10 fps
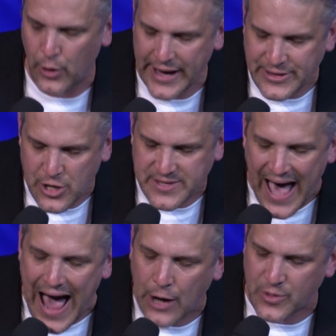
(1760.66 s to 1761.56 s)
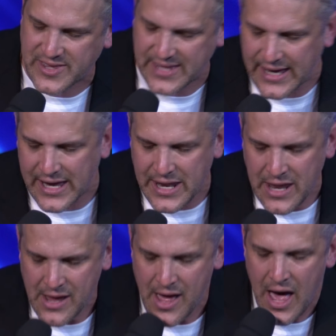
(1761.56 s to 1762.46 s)
They will enter Zion with
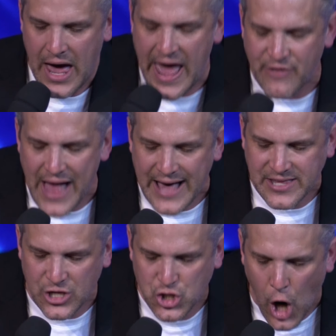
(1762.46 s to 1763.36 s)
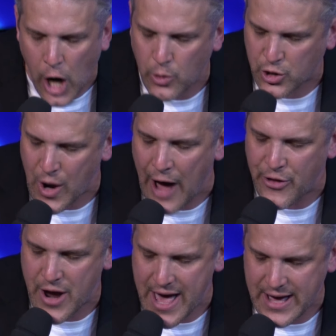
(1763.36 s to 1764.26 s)
singing, and everlasting joy will
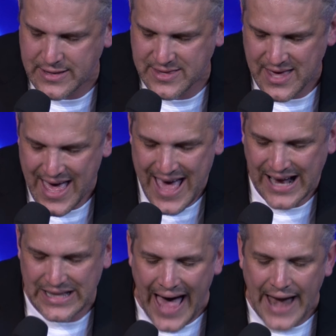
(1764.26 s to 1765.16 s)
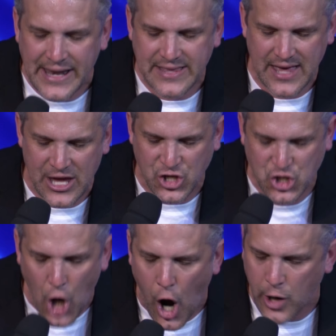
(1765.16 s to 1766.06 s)
crown their heads. Gladness
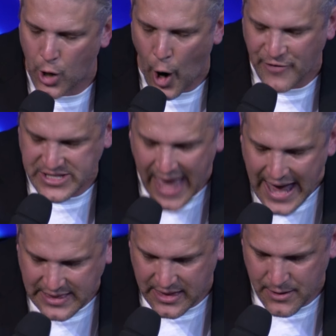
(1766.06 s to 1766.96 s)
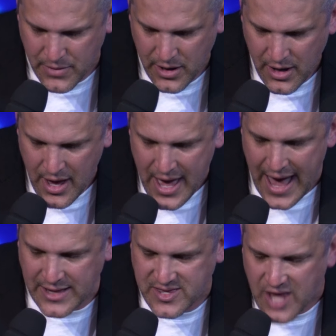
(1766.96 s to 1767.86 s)
and joy will overtake them,
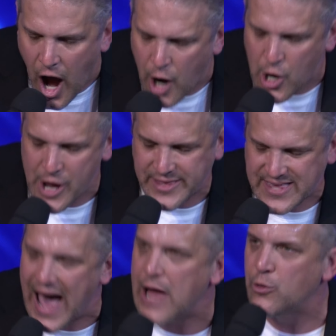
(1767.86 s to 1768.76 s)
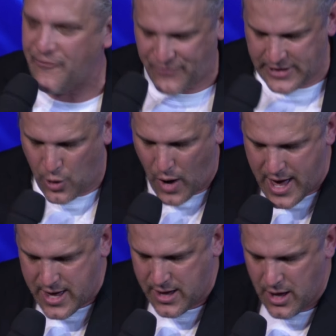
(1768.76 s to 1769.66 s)
and sorrow and sighing will flee
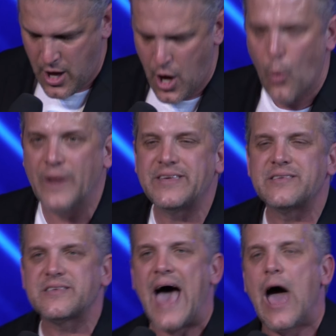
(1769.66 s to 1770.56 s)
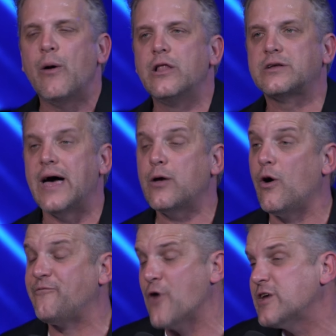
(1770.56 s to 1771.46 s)
away. What does this highway look
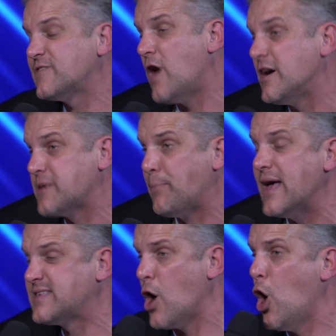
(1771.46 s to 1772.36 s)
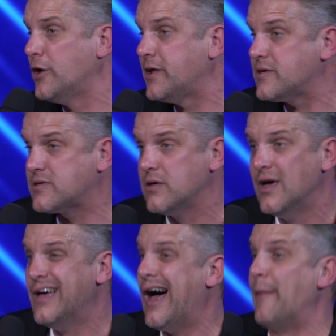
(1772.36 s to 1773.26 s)
like? Well, first of all, it's a place of
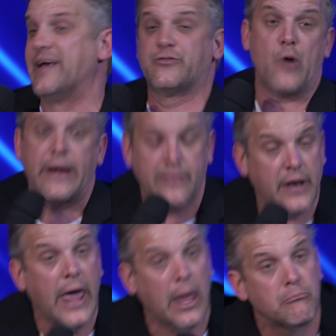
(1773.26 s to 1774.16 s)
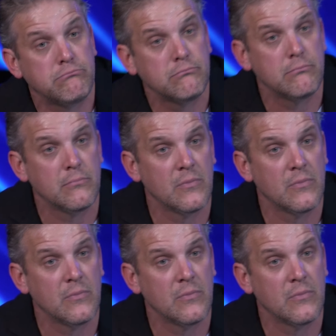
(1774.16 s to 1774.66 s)
holiness. I mean, it's right in the name.